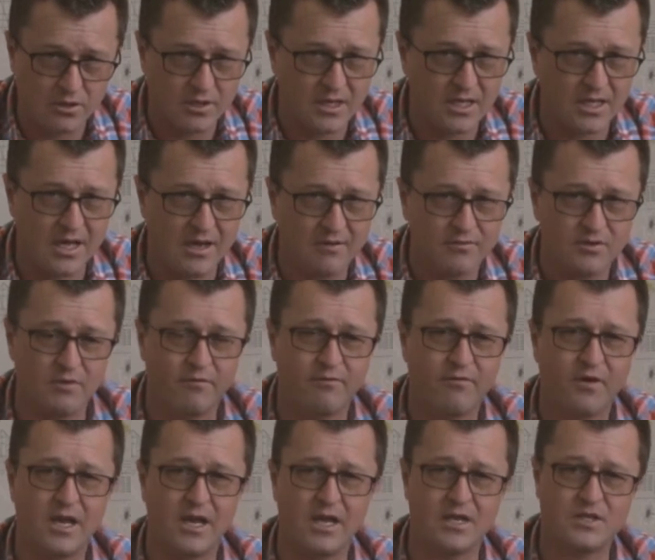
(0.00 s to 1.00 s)
looking after your
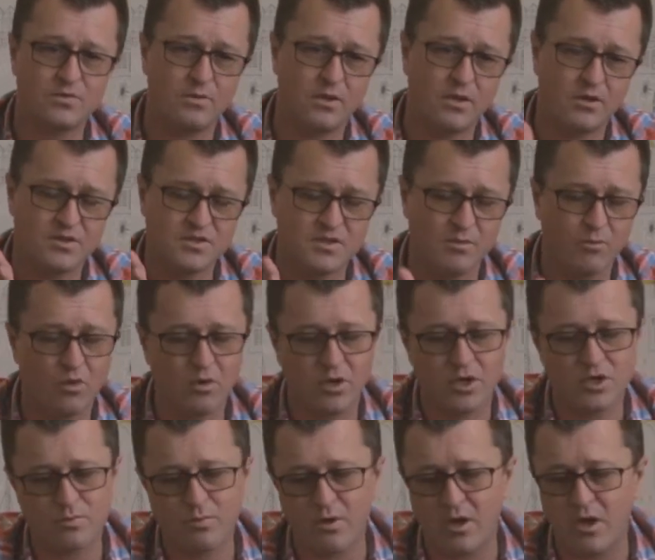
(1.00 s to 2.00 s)
finance, whether it's a
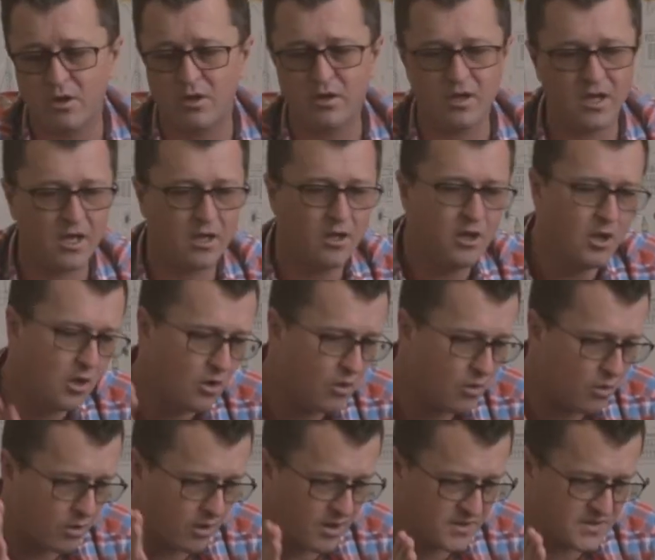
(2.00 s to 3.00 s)
mortgage broker
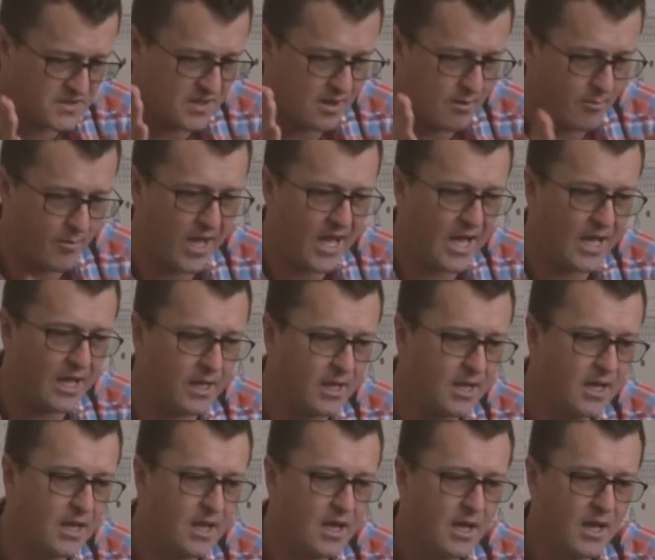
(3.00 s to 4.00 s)
or it's the bank,
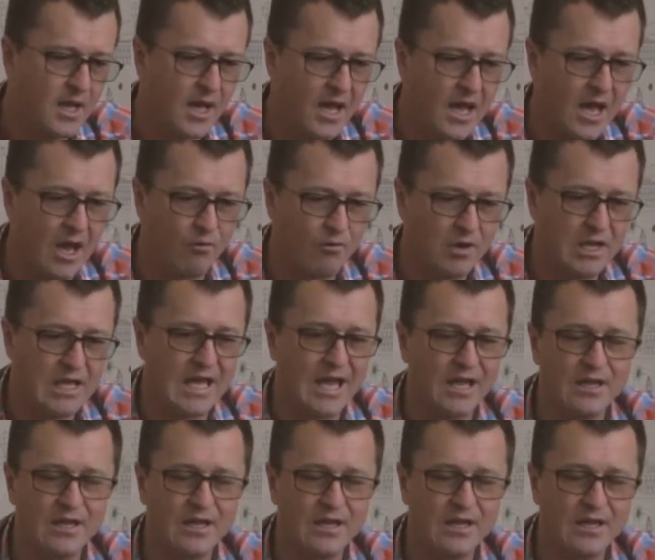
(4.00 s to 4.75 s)
really